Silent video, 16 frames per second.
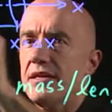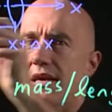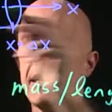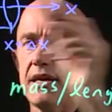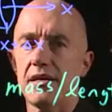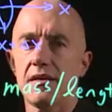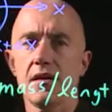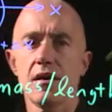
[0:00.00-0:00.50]

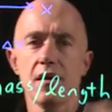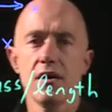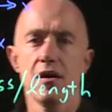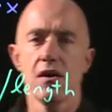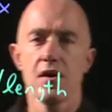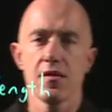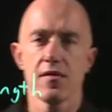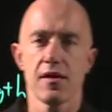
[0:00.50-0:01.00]
in,
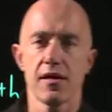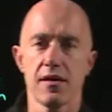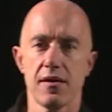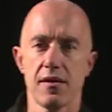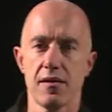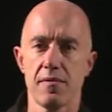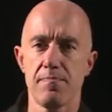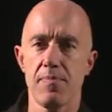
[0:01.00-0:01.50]

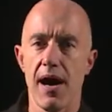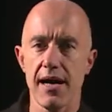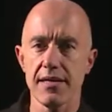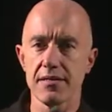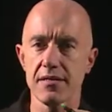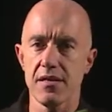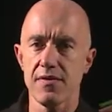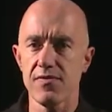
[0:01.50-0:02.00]
the
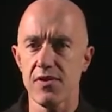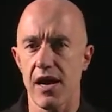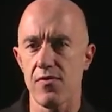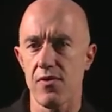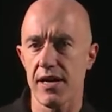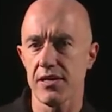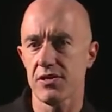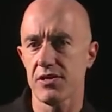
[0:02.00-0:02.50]
positive
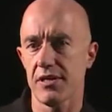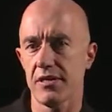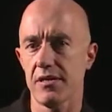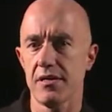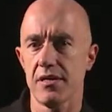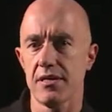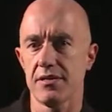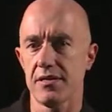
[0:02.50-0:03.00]

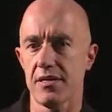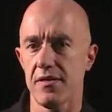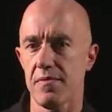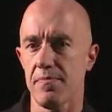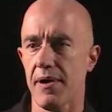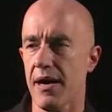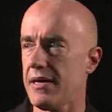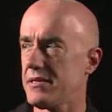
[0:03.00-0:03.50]
direction is in the
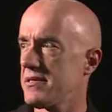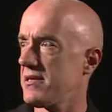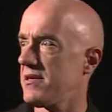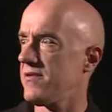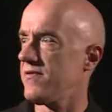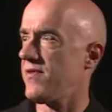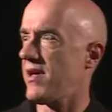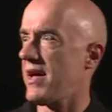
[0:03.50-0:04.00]

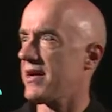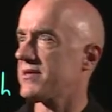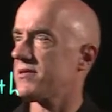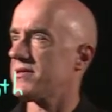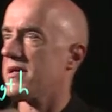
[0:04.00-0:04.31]
positive x